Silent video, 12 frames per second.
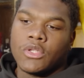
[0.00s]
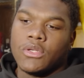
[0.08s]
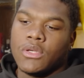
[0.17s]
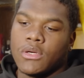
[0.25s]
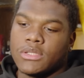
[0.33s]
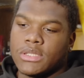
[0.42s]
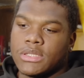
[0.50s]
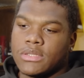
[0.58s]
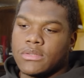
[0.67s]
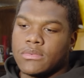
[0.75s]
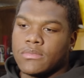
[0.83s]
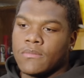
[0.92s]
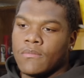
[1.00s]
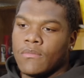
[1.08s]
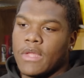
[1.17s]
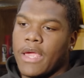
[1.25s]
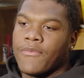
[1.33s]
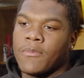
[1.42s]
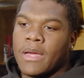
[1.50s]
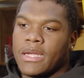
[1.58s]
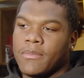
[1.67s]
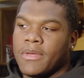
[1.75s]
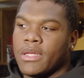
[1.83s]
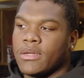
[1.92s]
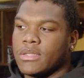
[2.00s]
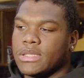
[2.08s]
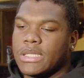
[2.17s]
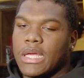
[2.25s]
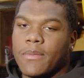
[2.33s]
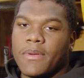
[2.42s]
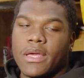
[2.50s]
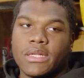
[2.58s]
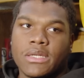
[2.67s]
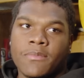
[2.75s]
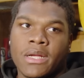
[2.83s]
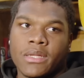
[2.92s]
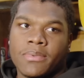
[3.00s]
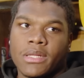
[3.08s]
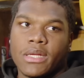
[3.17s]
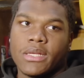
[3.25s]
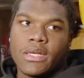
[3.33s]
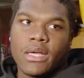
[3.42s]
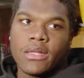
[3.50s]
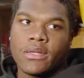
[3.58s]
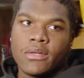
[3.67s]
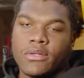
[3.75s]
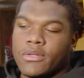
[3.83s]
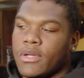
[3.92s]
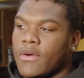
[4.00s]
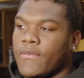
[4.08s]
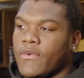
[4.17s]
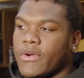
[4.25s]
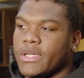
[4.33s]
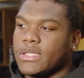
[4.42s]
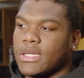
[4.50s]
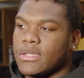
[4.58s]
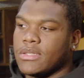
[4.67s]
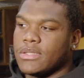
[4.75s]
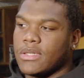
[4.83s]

You know, just everybody being on the same page, everybody playing together, you know, for each other.